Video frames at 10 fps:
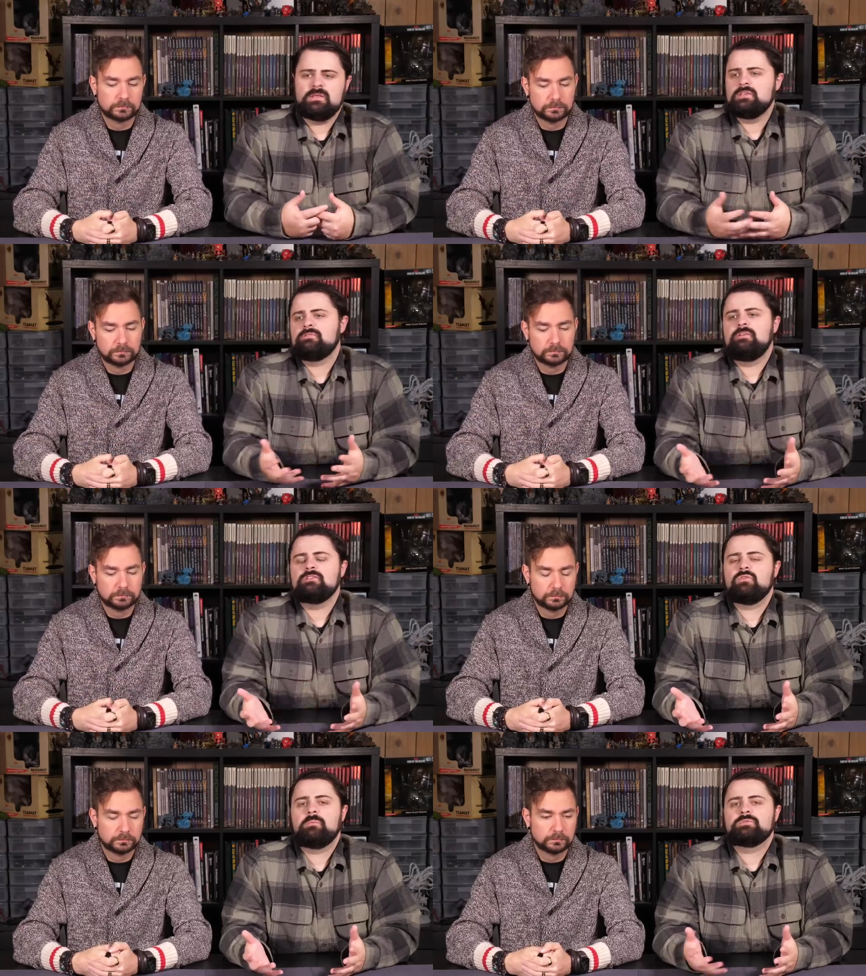Speaker 1: these feats
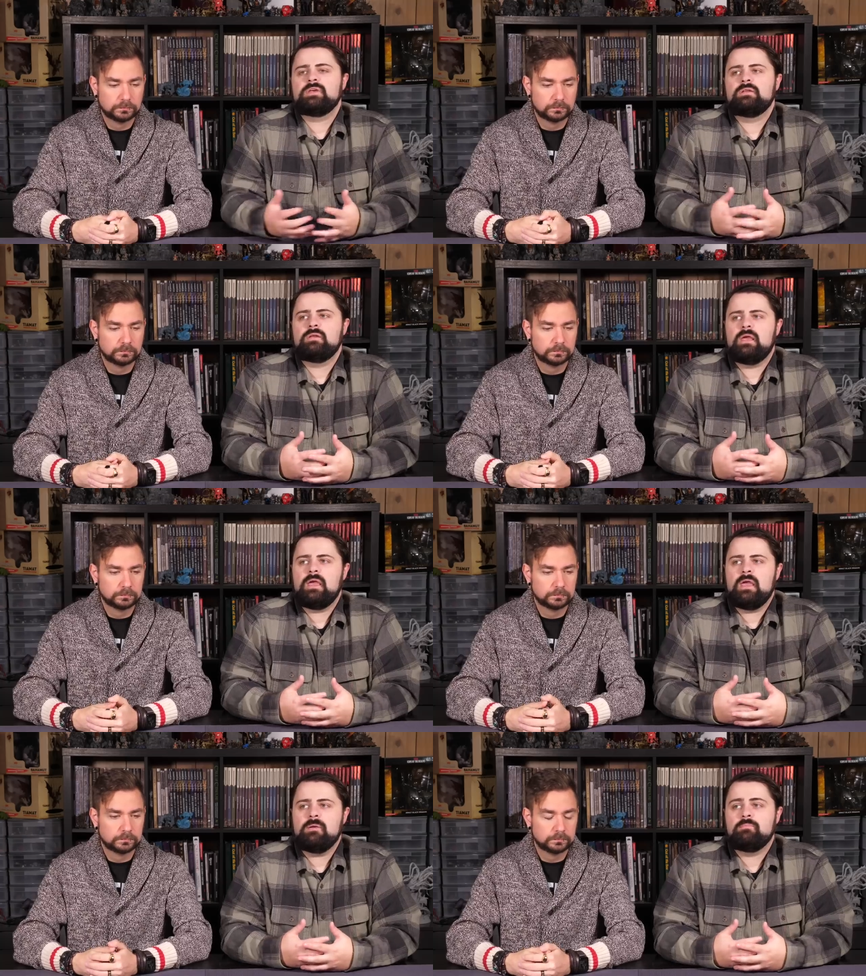represent
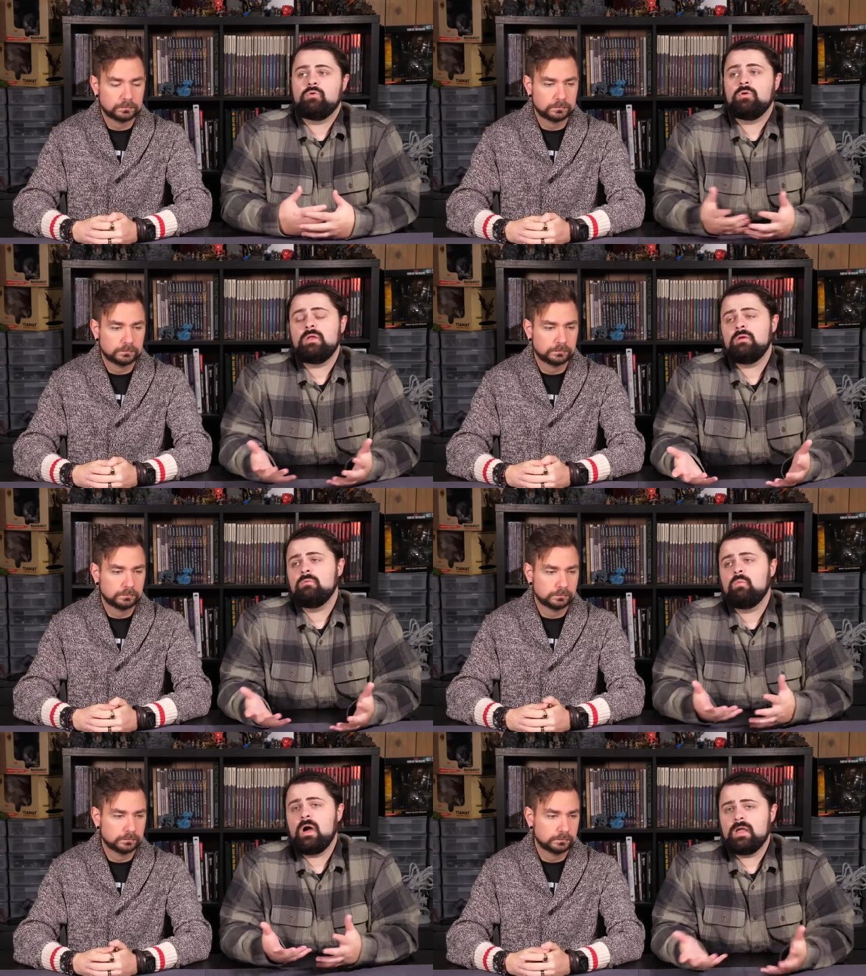a pretty
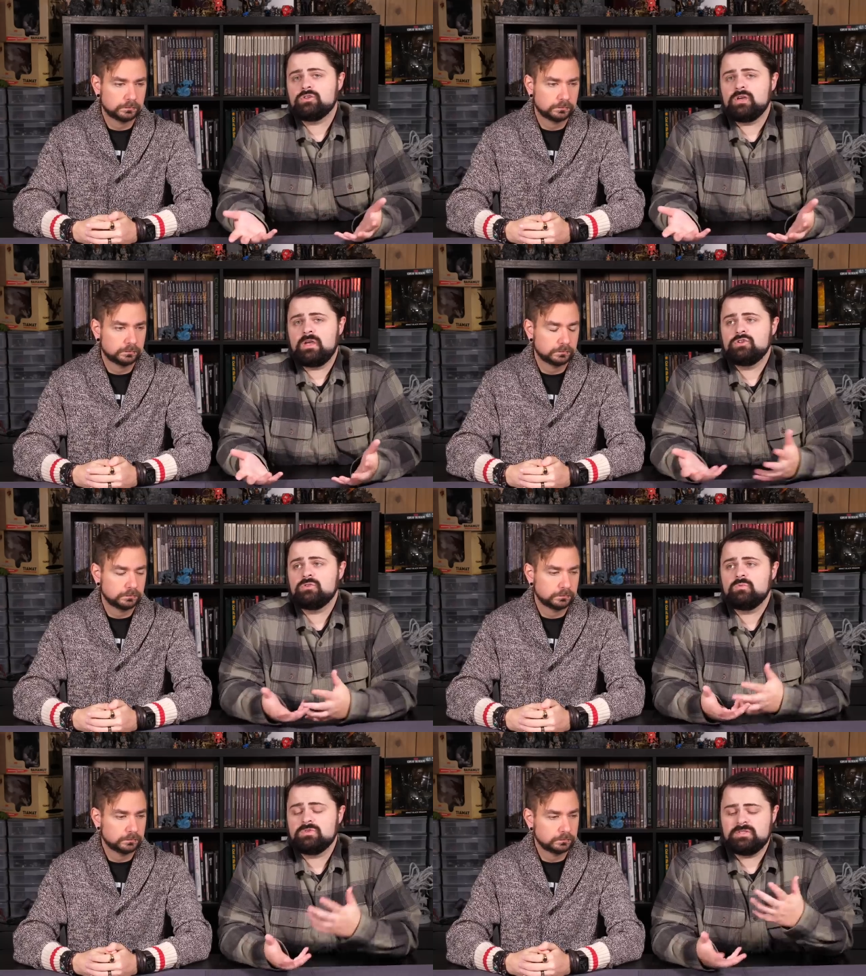wide change, and
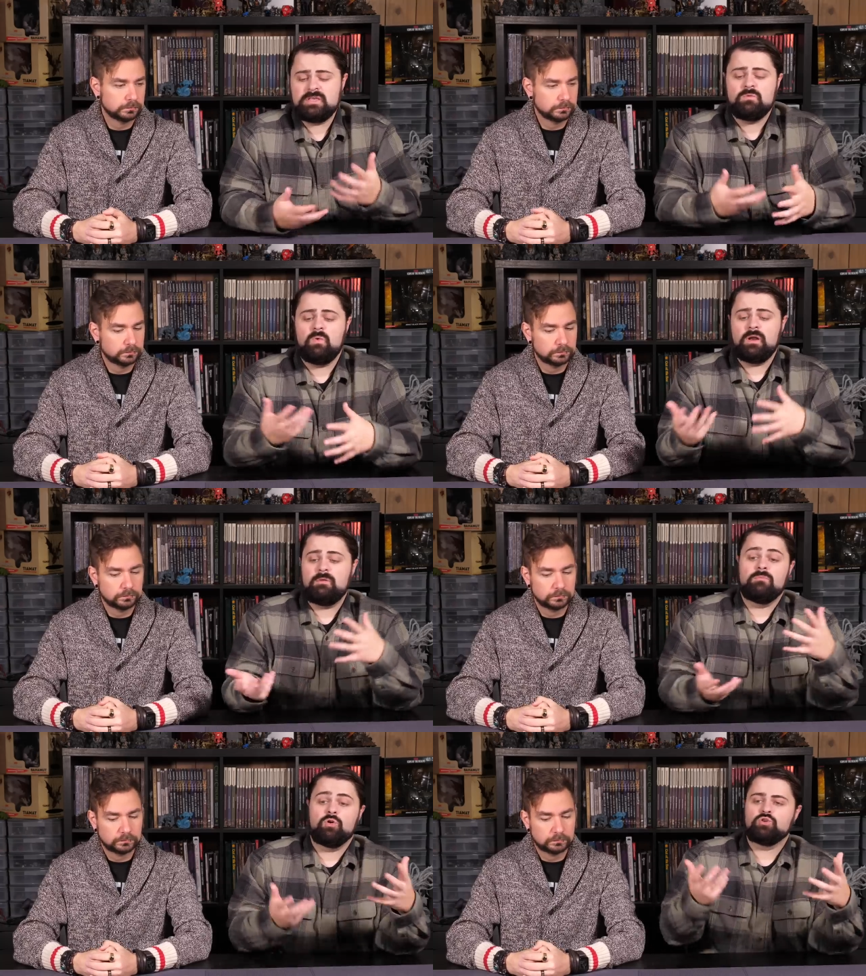we'll see what
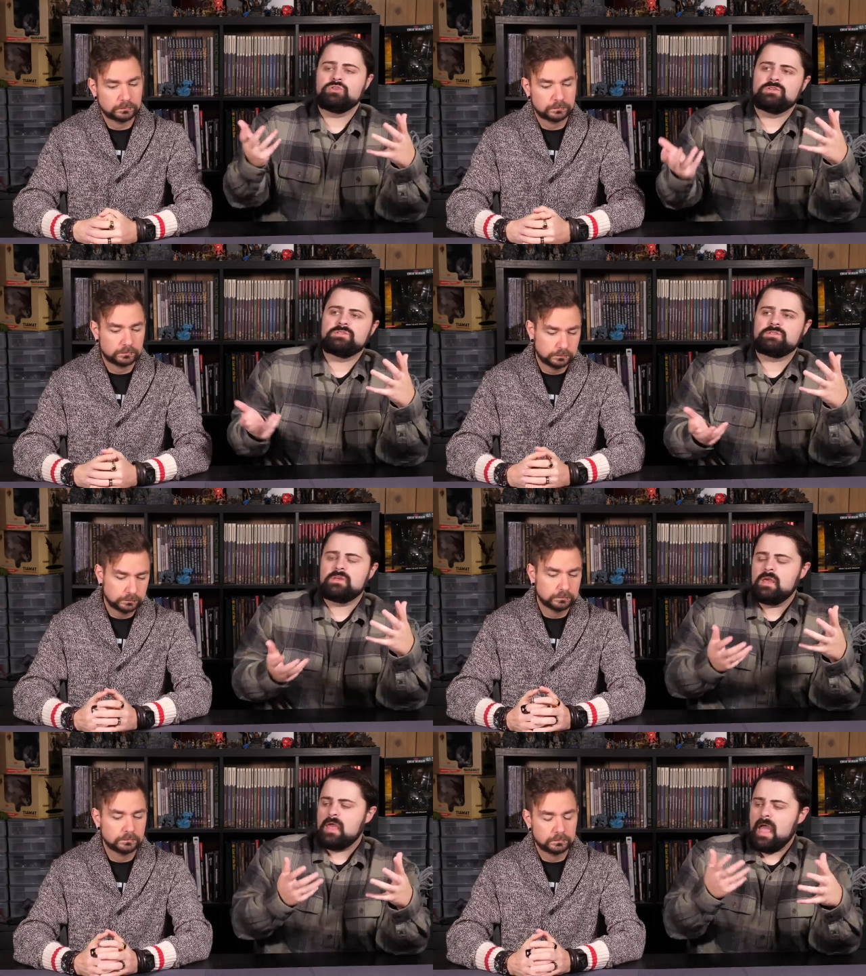emerges
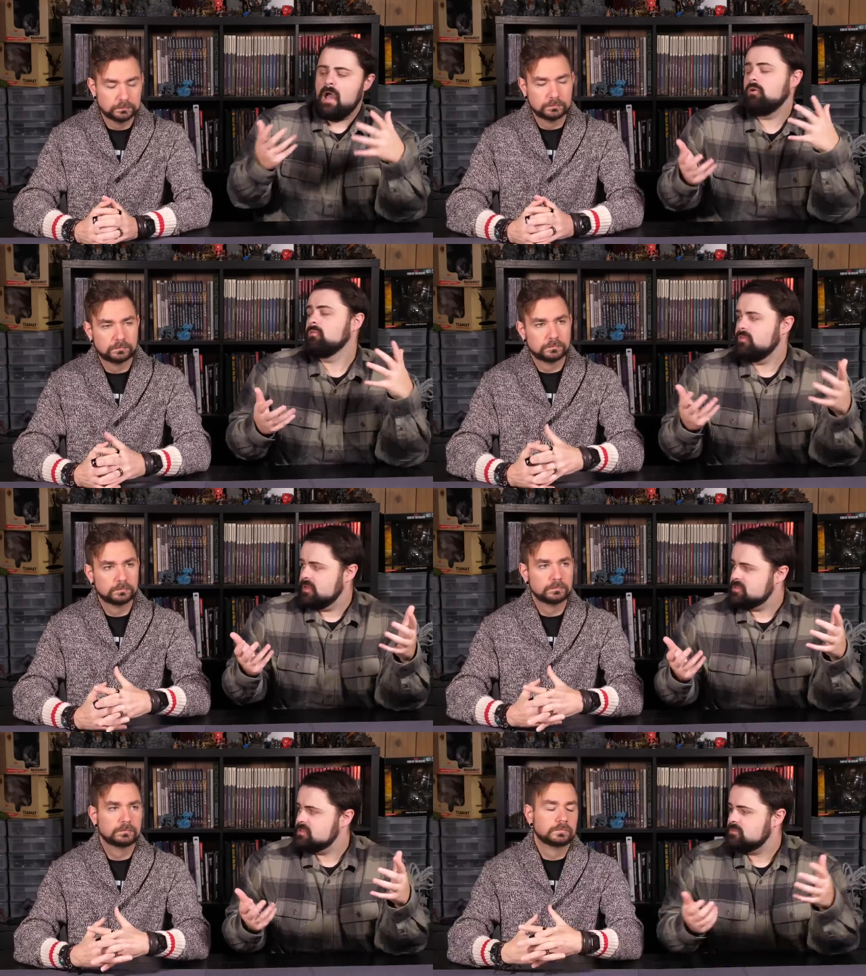out of
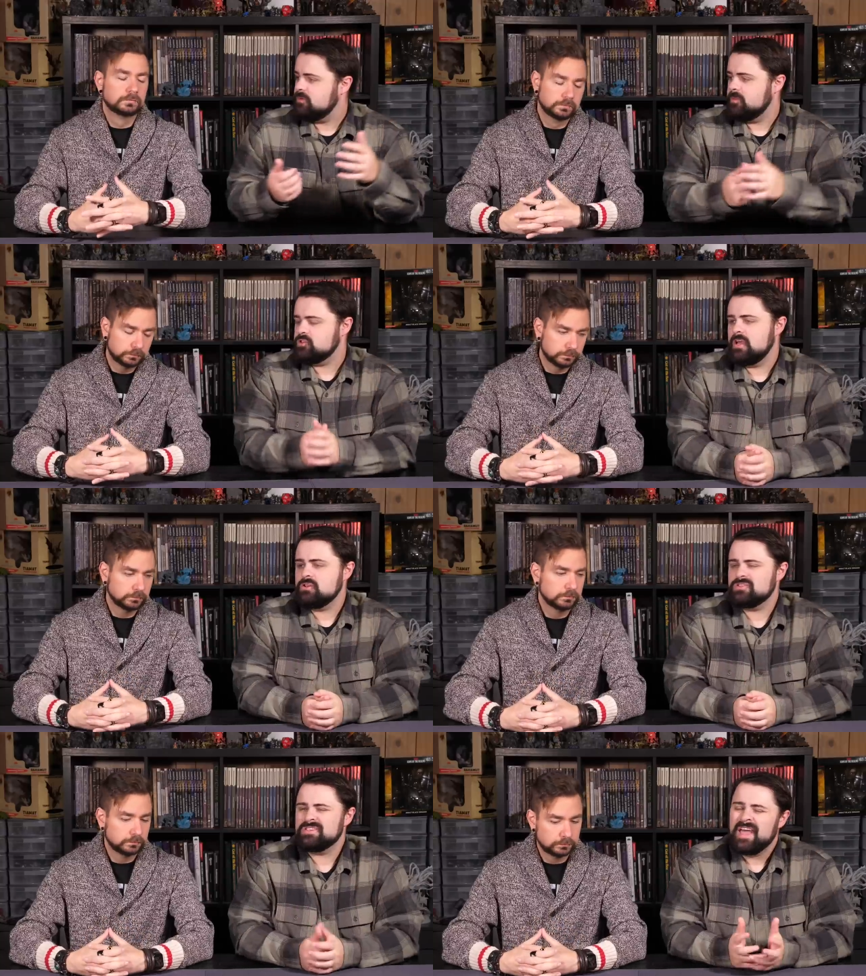this from the
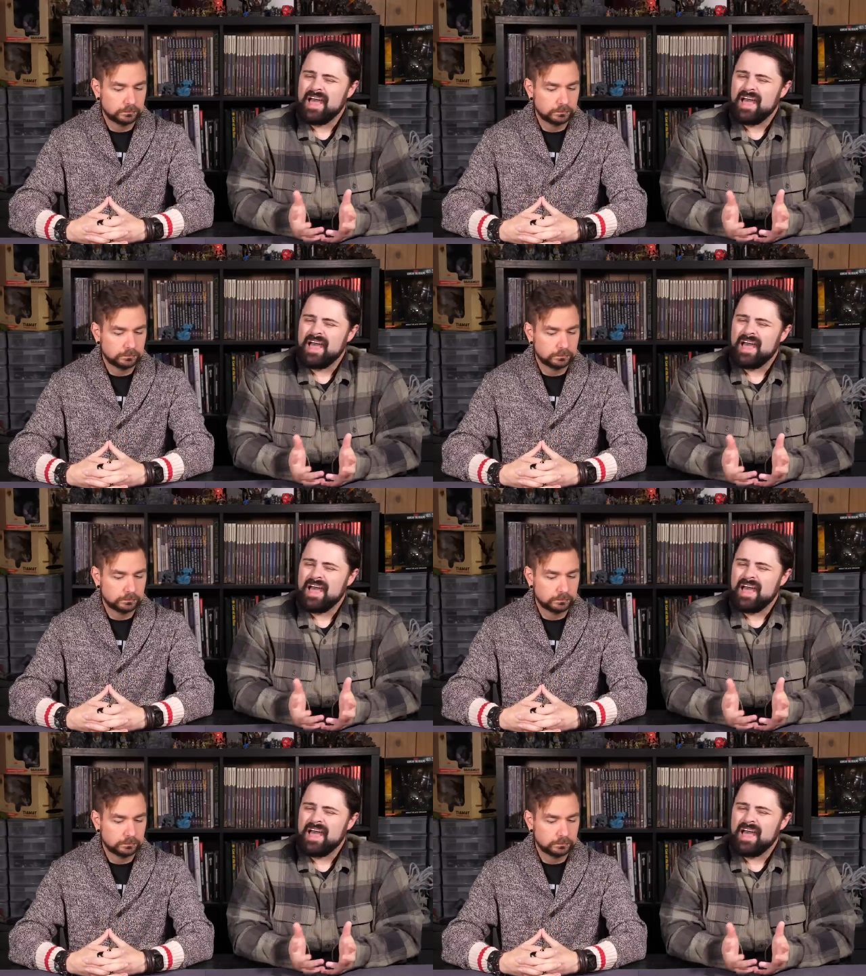changes.